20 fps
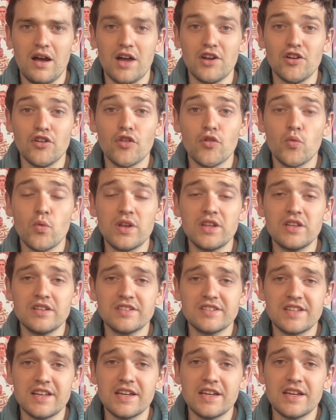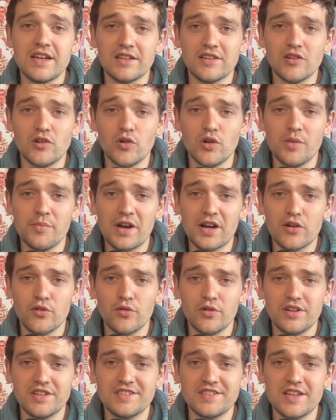Another winless day at the Tony
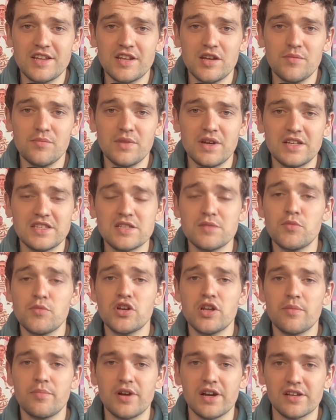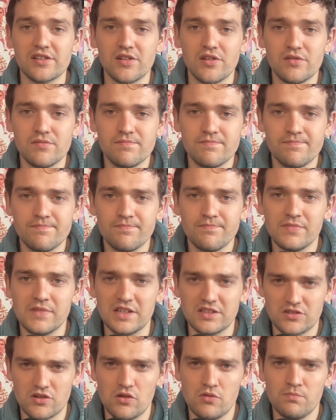Macaroni Stadium. It's a Monday breakdown.
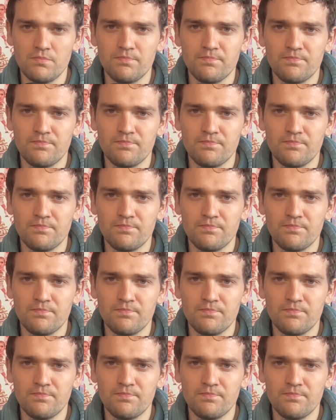Let's go.